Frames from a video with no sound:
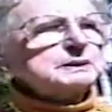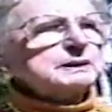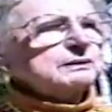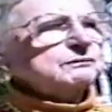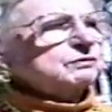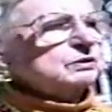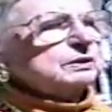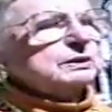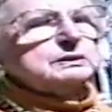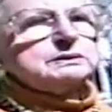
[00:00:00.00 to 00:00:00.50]

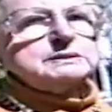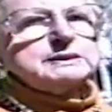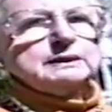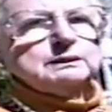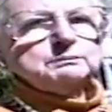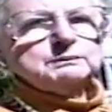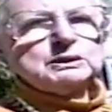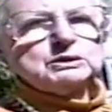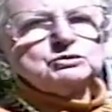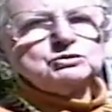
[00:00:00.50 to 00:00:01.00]
never did tell
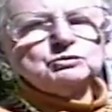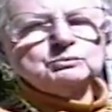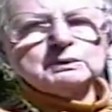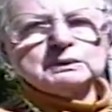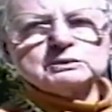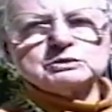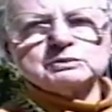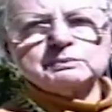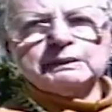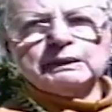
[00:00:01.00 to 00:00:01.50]
me too
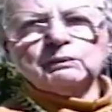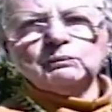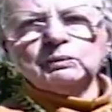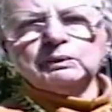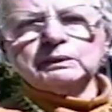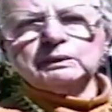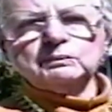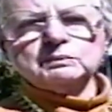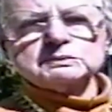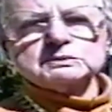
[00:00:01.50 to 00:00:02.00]
much about
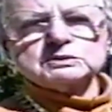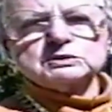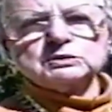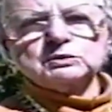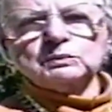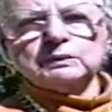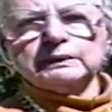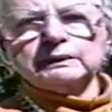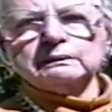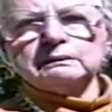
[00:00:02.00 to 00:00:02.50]
what he was
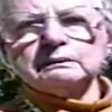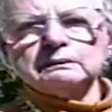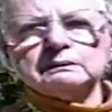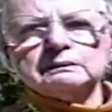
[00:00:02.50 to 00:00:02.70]
doing,